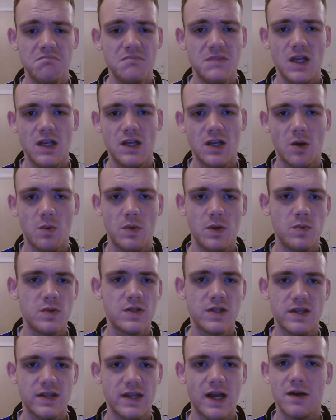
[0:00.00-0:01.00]
He
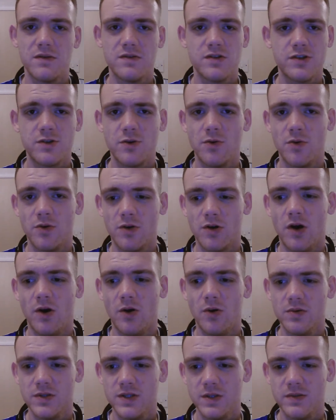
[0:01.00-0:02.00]
wasn't there to score
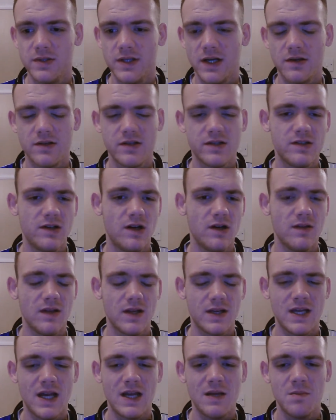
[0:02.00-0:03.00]
goals. He was there to tighten
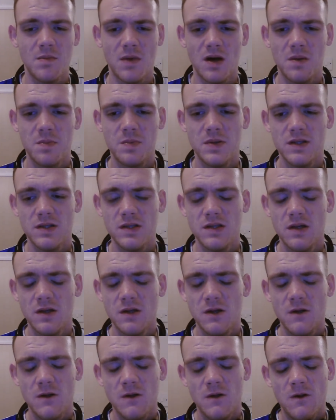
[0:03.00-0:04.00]
the game up. And
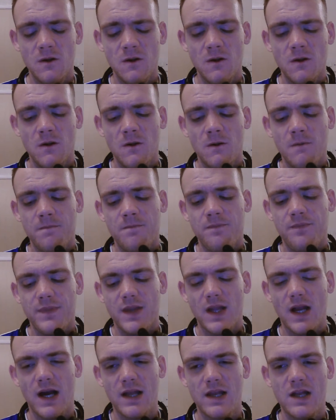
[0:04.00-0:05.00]

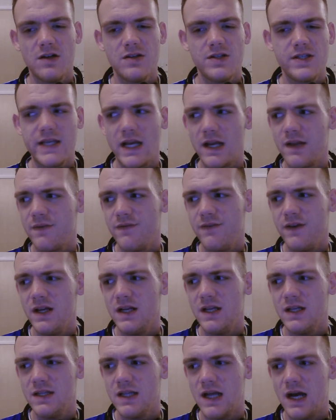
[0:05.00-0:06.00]
I just had a
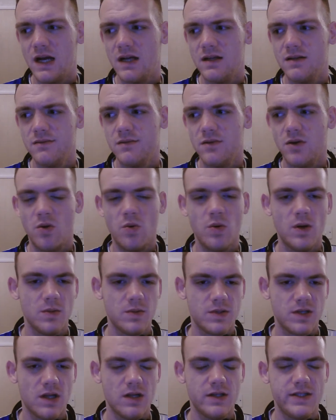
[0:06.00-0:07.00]
feeling that all it
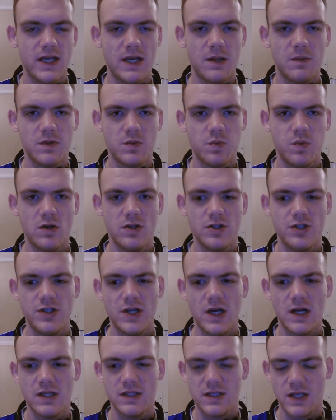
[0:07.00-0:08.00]
was going to take was one
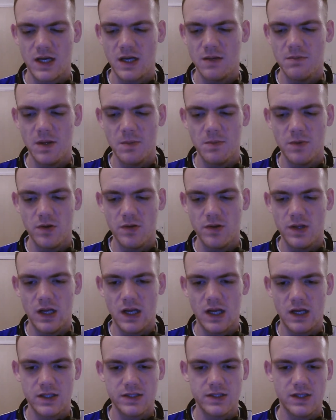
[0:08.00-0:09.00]
chance. I can't remember who the
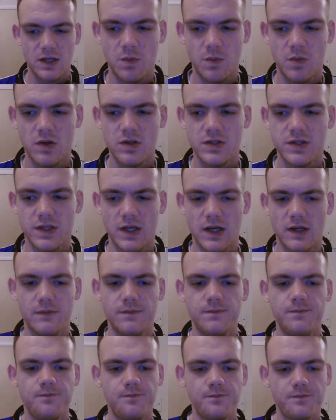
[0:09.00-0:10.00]
last was now.
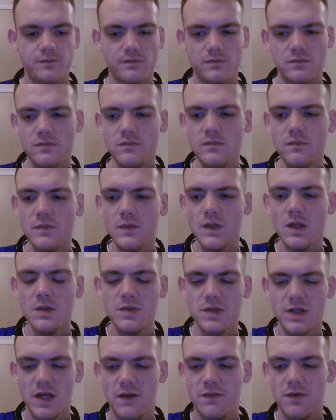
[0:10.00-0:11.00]
I'm
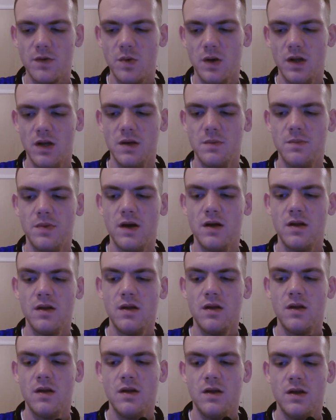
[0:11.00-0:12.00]
just going to have a quick look. But,
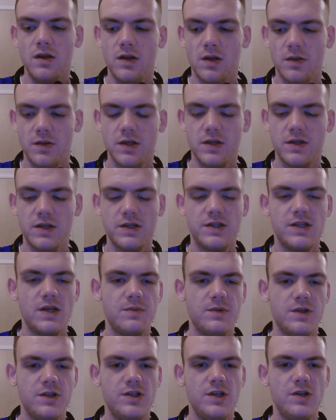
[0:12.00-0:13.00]
the
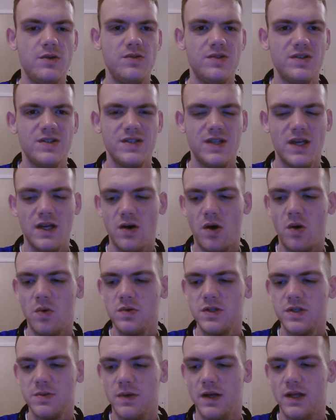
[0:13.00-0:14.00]
substitutions,
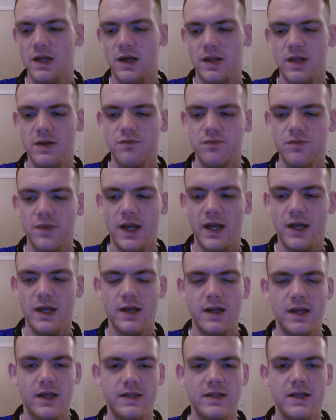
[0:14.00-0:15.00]
ultimately, I think
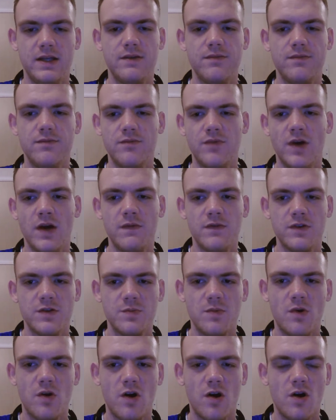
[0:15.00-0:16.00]
it did Rovers
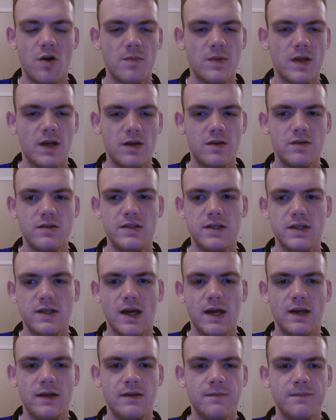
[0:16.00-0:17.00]
more harm than good
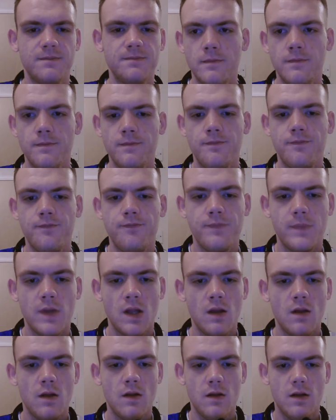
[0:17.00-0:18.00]
today.
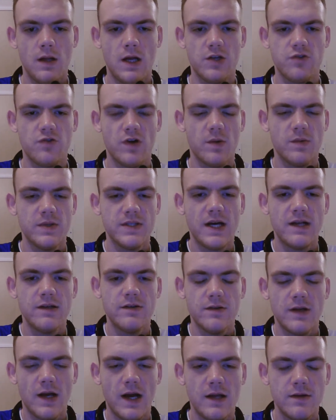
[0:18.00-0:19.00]
Sorry, it was
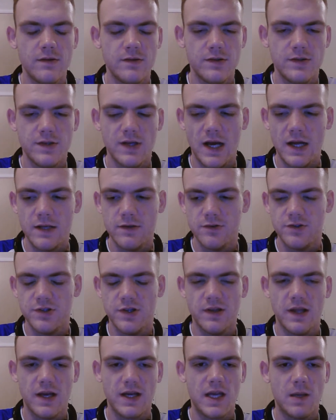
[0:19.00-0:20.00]
Anderson
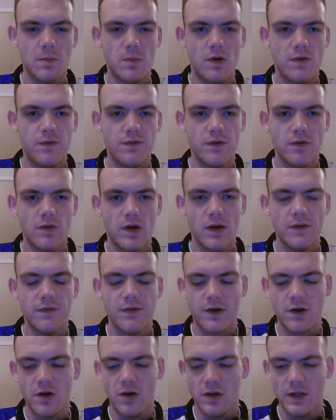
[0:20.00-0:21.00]
that came off for
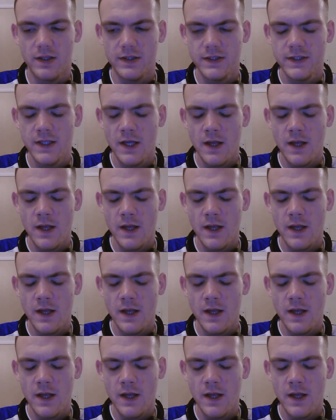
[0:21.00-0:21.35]
Collins.